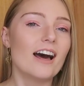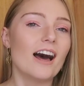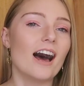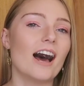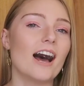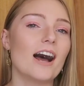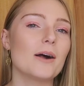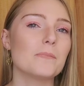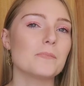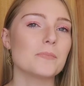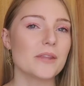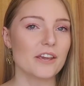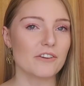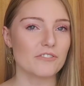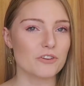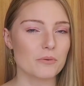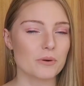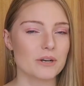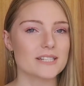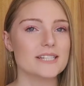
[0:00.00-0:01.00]

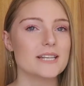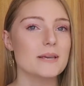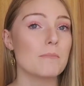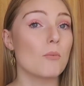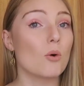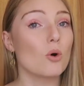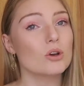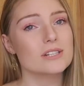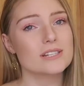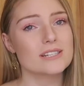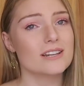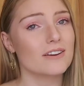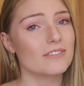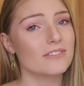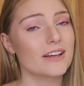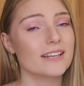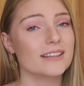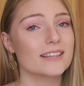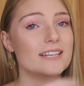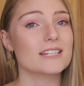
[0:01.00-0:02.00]
If you want to see more stuff
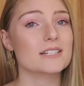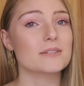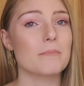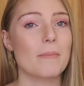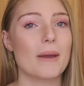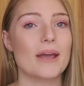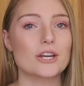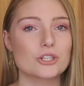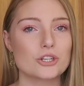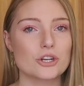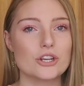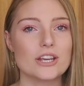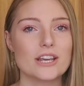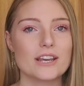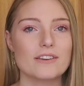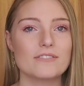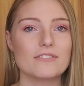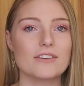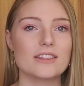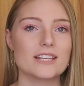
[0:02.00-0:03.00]
like this, make sure you
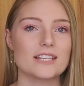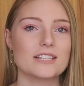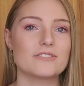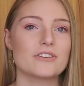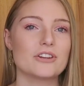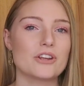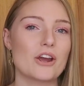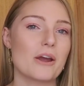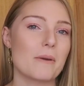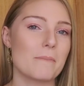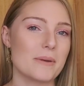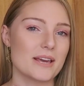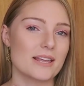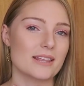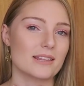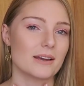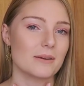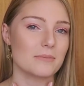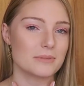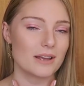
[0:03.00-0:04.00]
give this video a
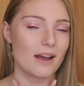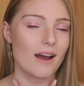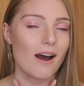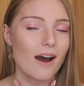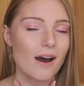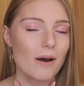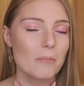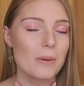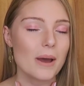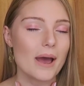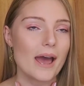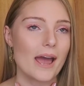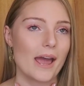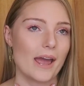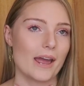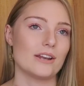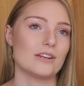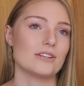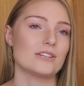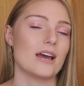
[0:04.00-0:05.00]
big thumbs up
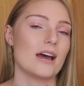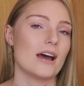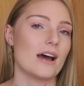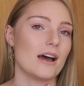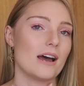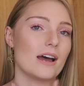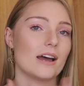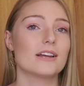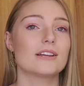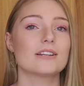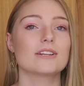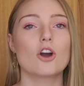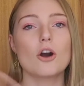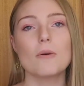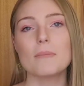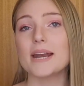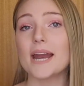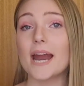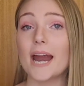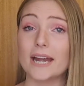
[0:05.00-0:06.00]
and
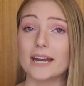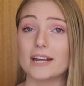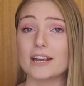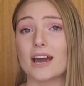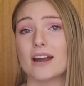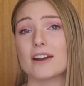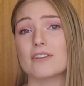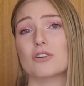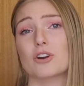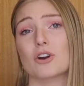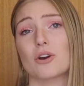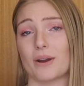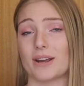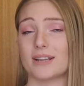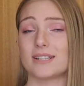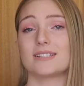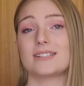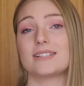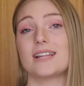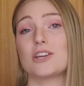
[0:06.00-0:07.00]
comment any kind of
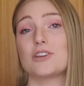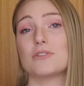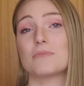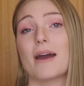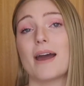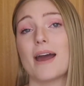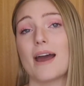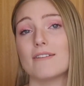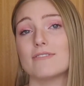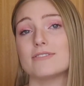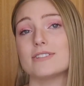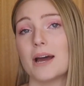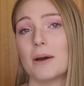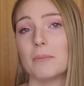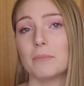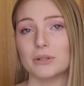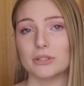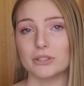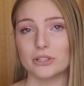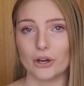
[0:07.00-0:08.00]
requests that you might have
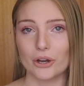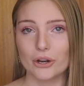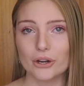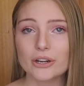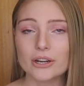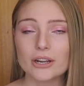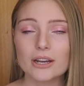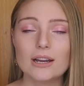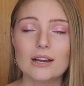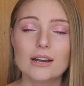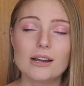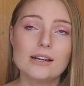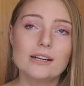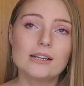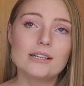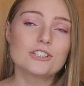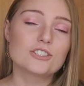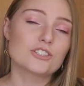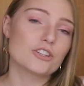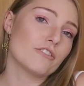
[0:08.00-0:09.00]
down below.
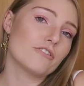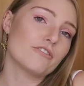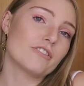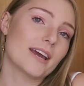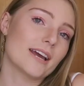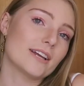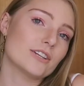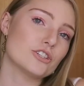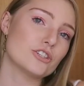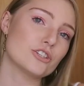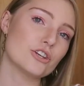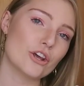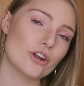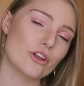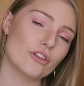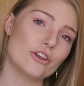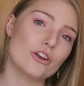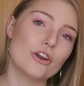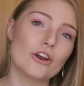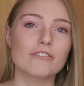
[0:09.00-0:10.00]
Don't forget to turn
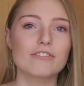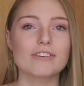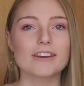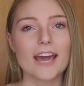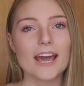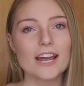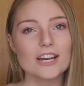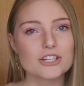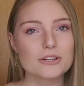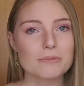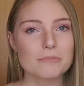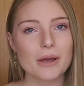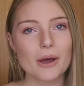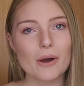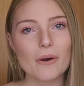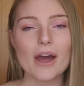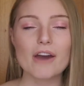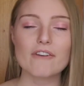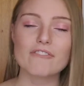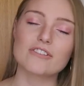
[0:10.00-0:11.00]
on the notification
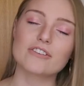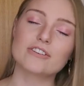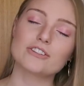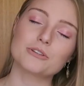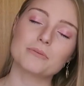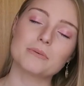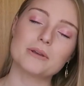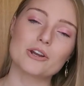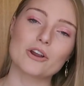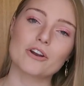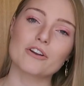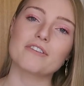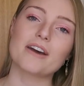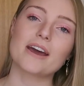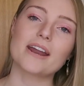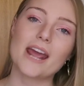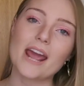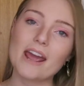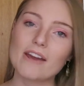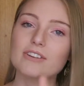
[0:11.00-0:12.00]
bell to be
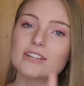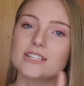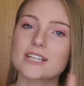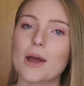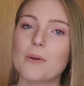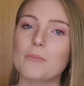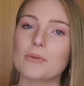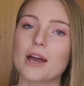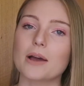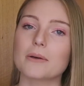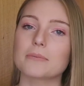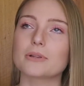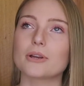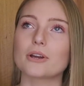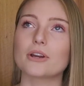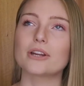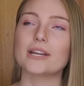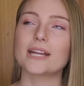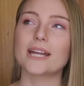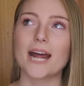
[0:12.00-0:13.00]
notified every time we
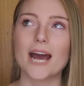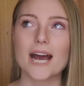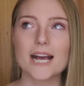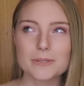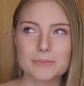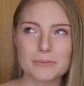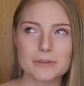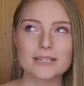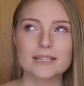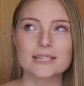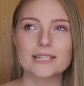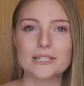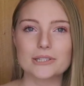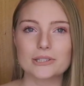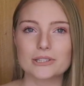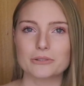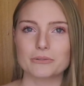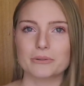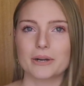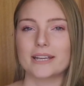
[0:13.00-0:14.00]
upload. It has been a
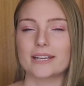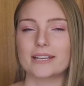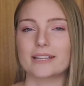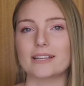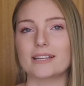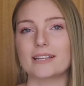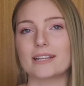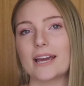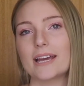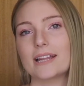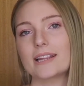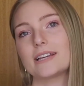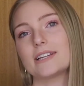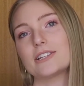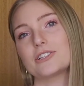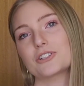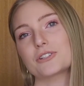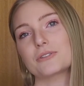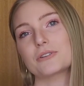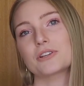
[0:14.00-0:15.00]
little irregular lately
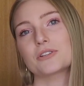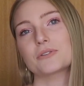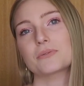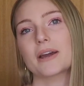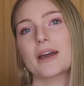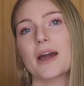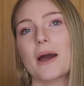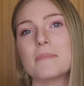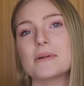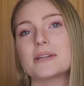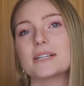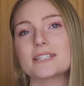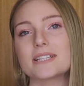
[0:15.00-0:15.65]
just because we're coming